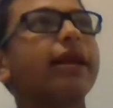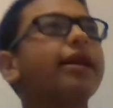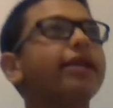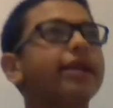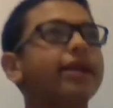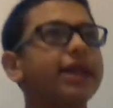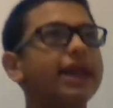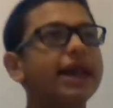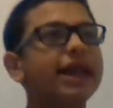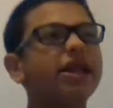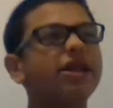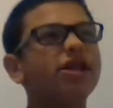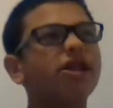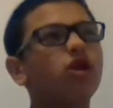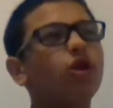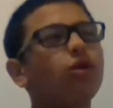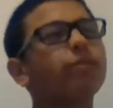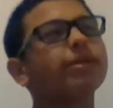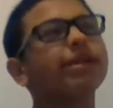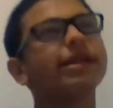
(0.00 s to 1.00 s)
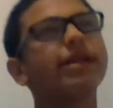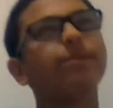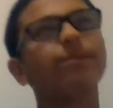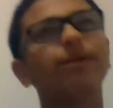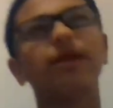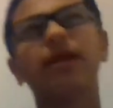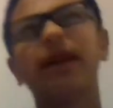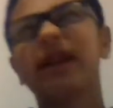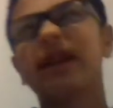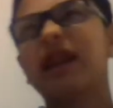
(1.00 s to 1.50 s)
the teacher almost seemed
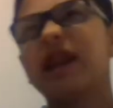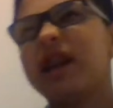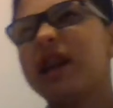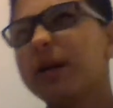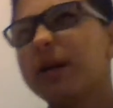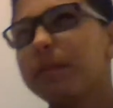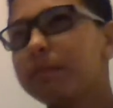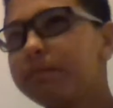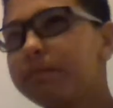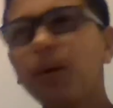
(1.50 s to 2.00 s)
to like the young